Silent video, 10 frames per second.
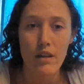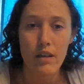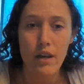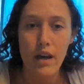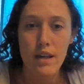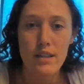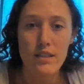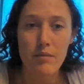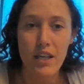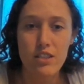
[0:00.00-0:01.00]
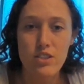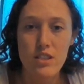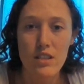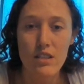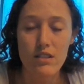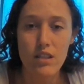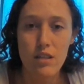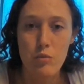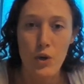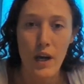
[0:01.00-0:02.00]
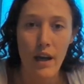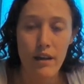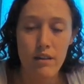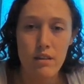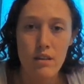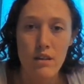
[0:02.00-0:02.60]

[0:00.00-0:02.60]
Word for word: He had his matchstick the same way.